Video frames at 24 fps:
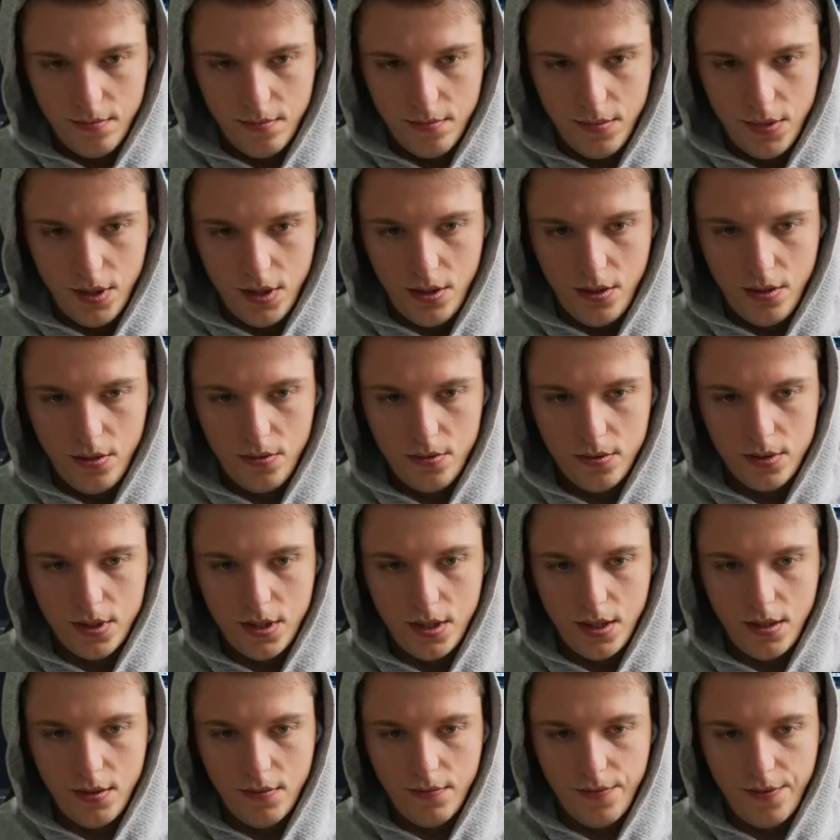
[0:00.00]

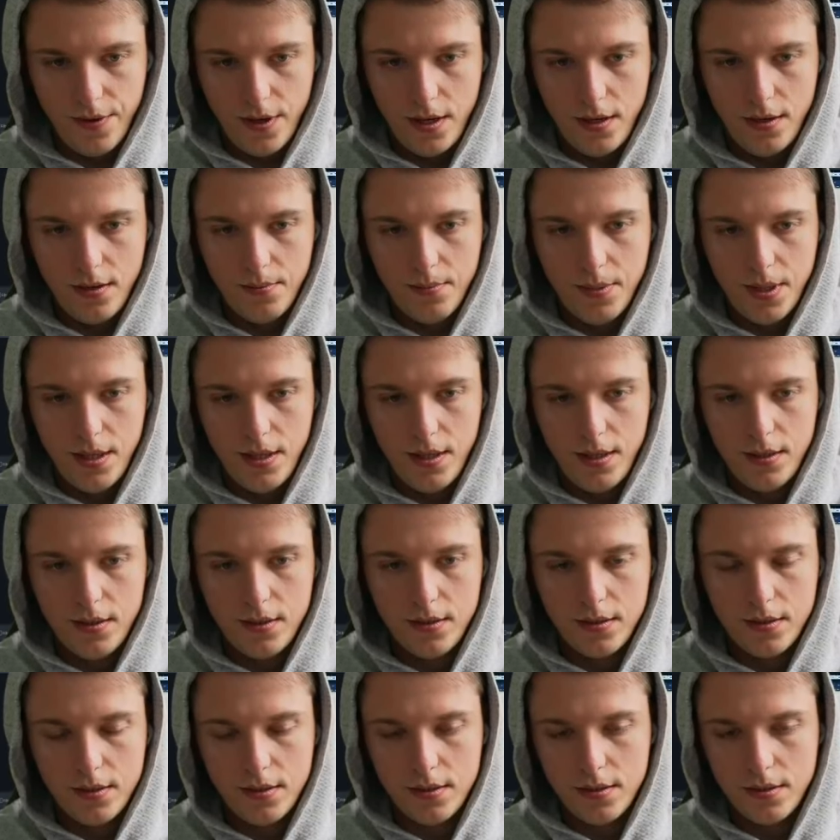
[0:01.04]
using
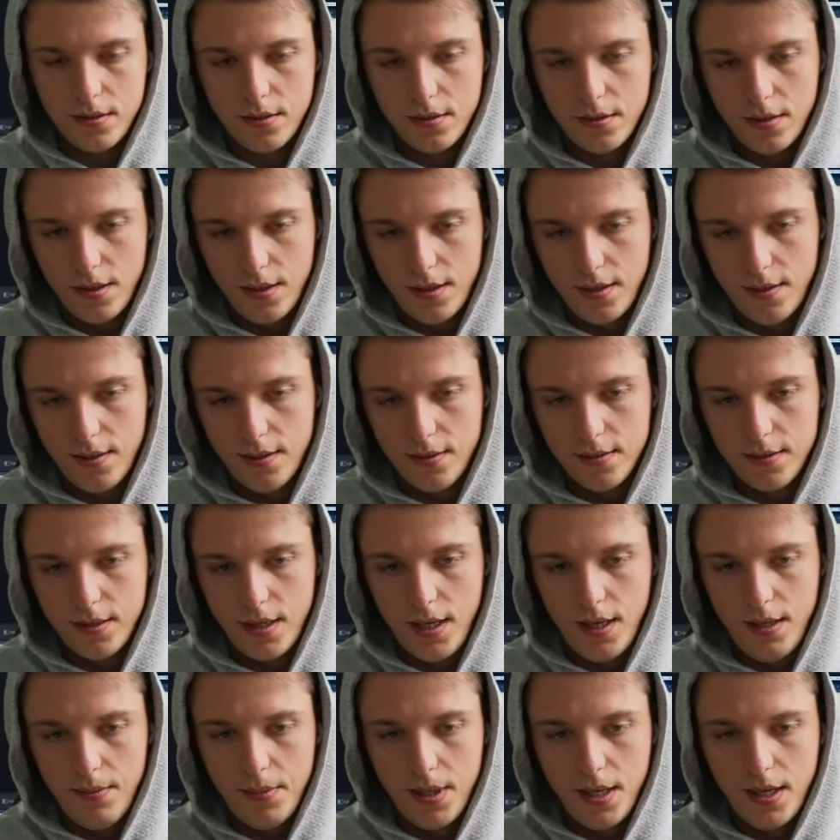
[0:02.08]
Firebase as
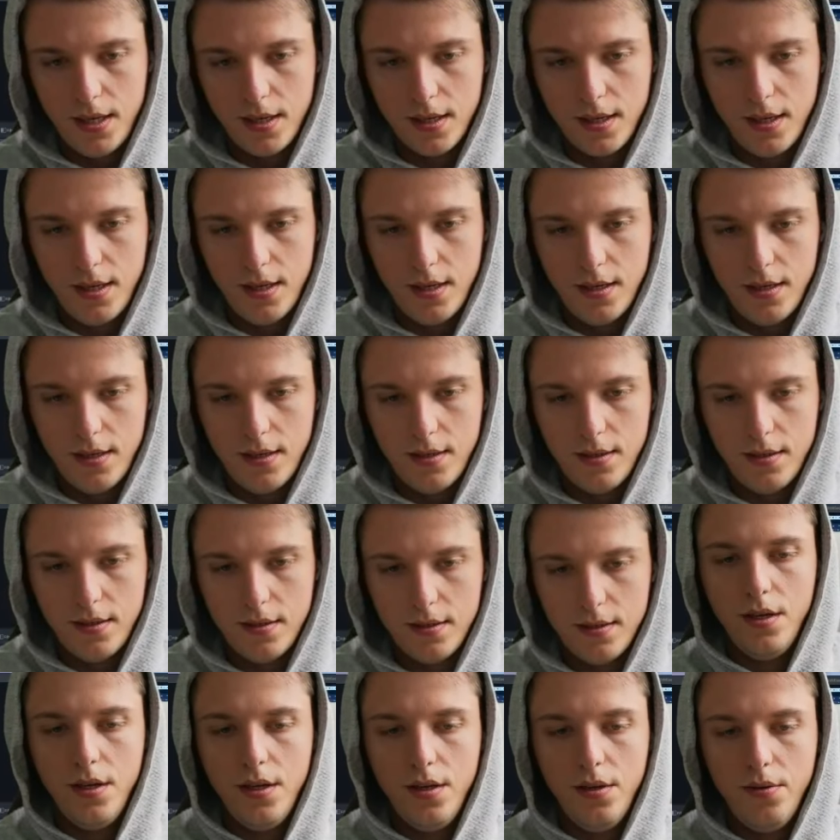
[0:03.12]
a
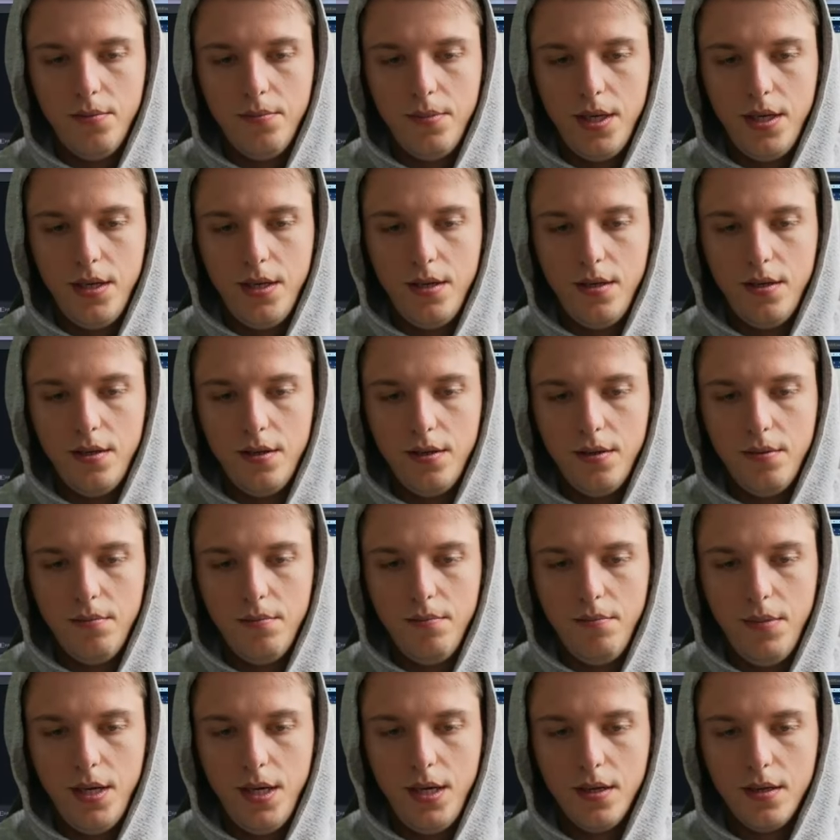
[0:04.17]
backend. Help me
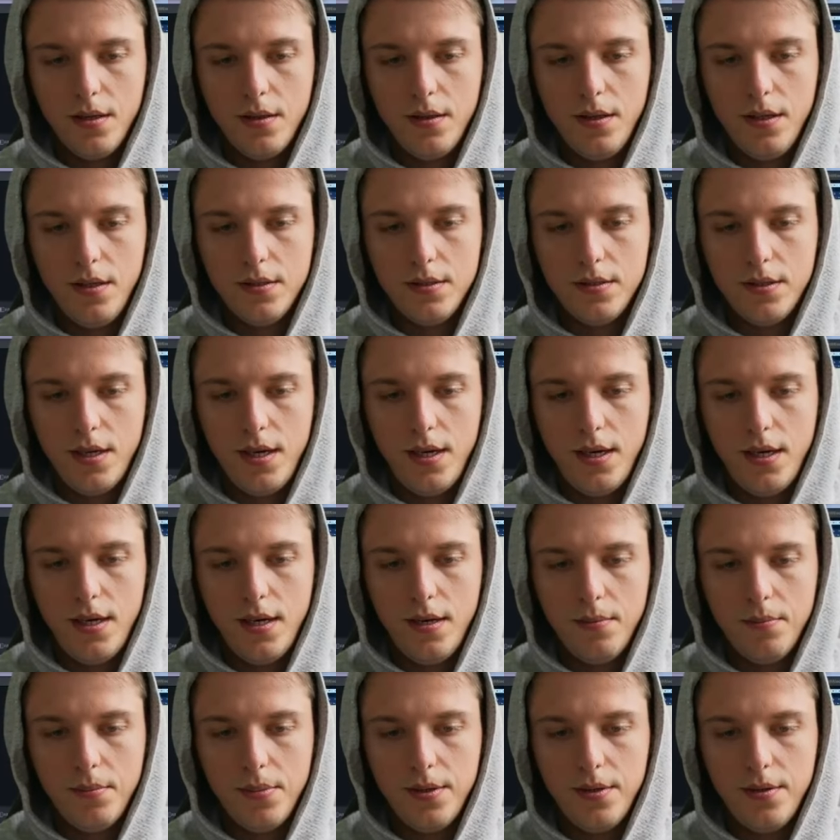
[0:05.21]
make this
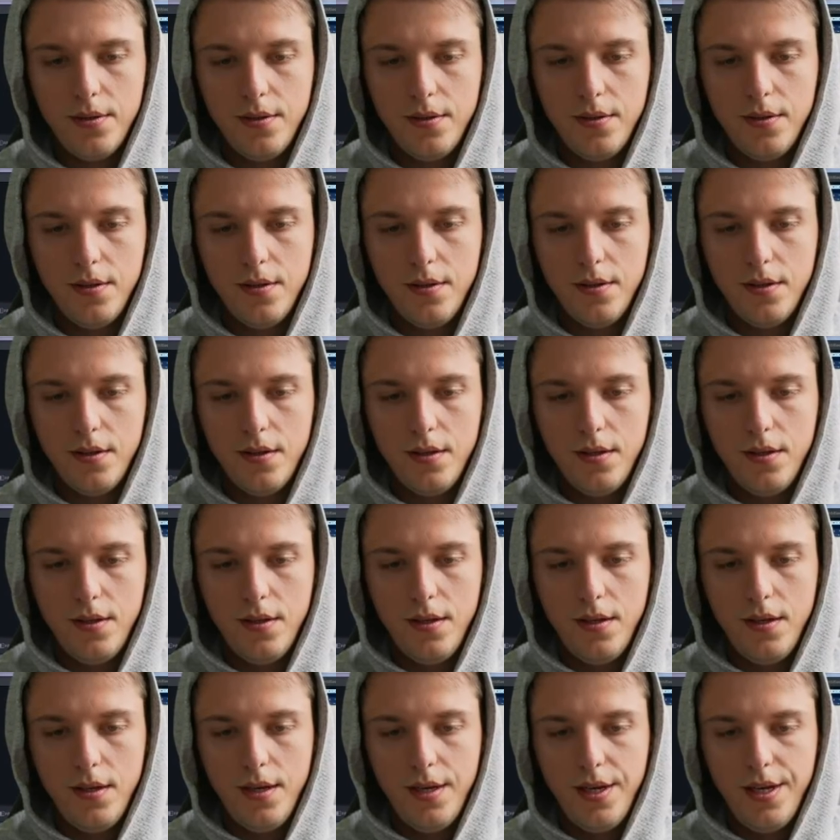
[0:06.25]
app
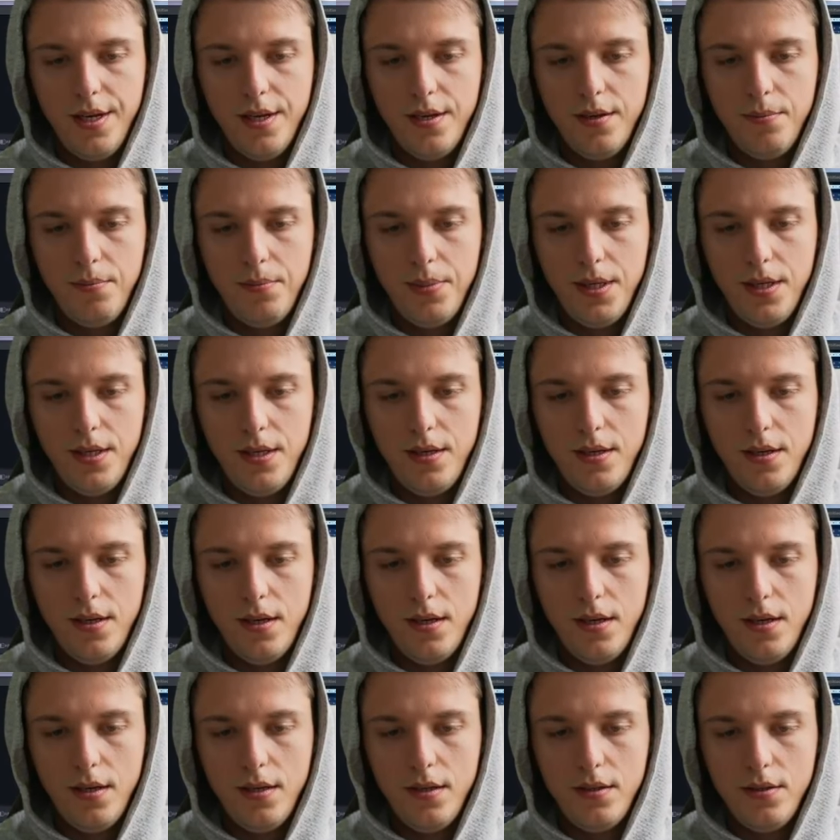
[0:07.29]
and be
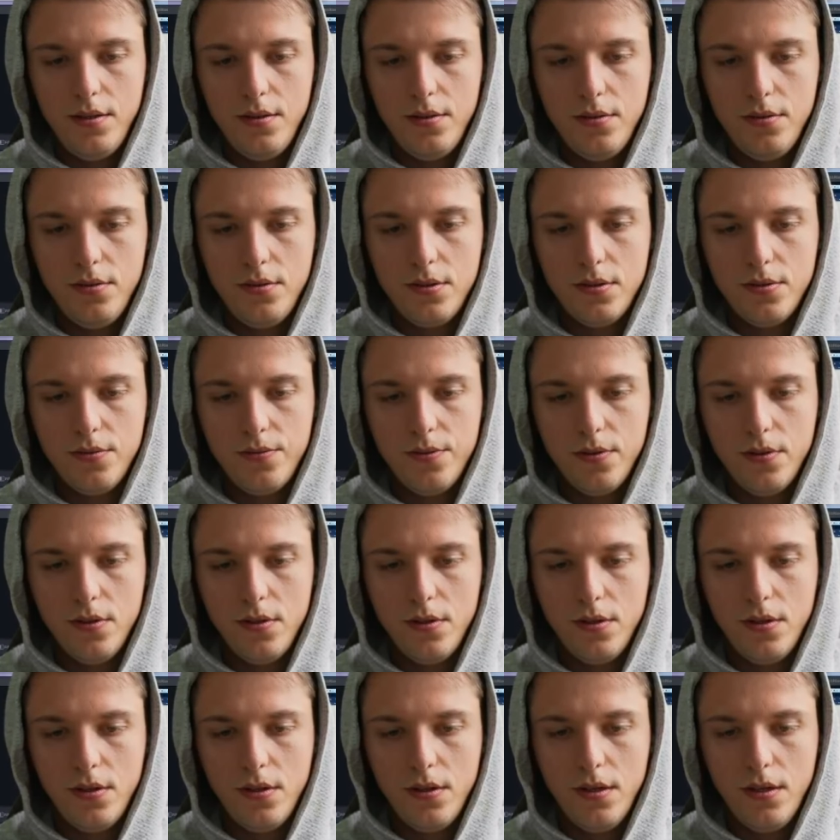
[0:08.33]
a
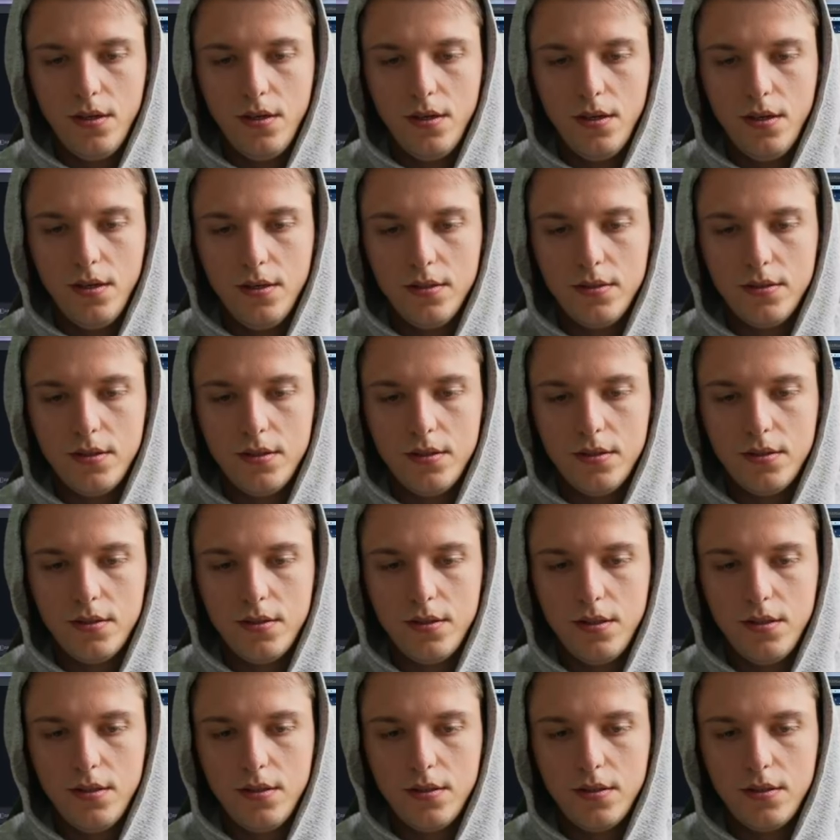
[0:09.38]
useful
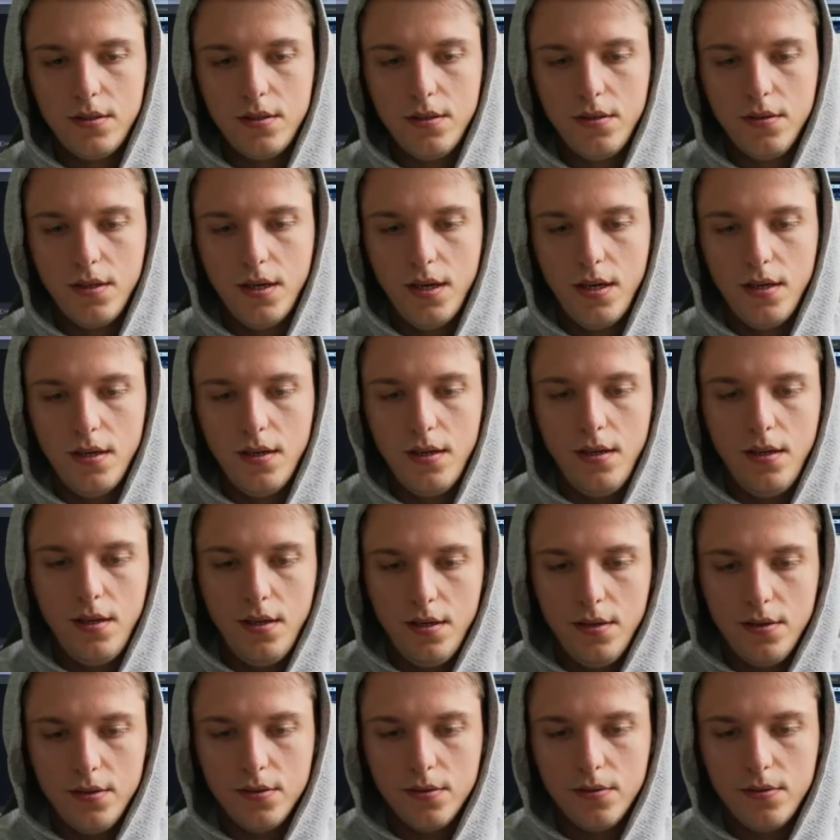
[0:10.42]
assistant. Okay, I'm
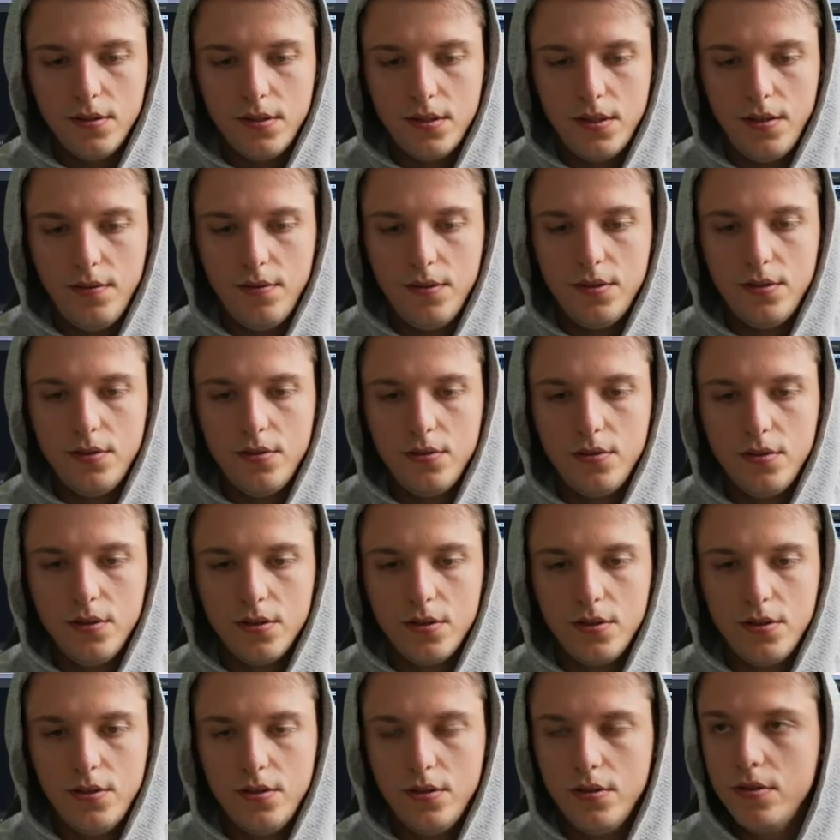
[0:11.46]
going to say these
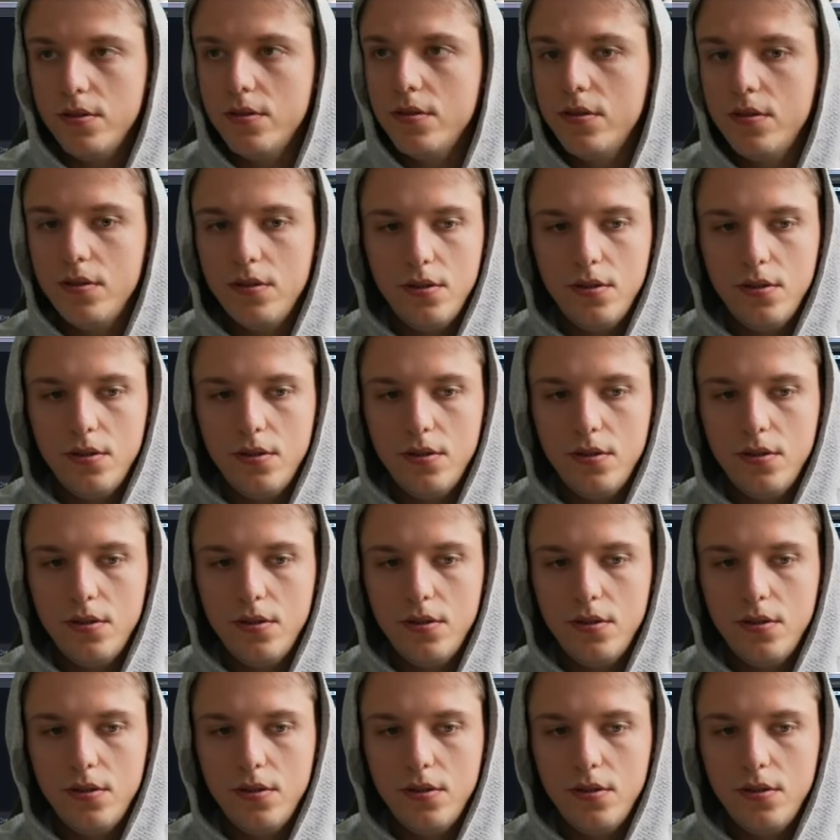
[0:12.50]
instructions.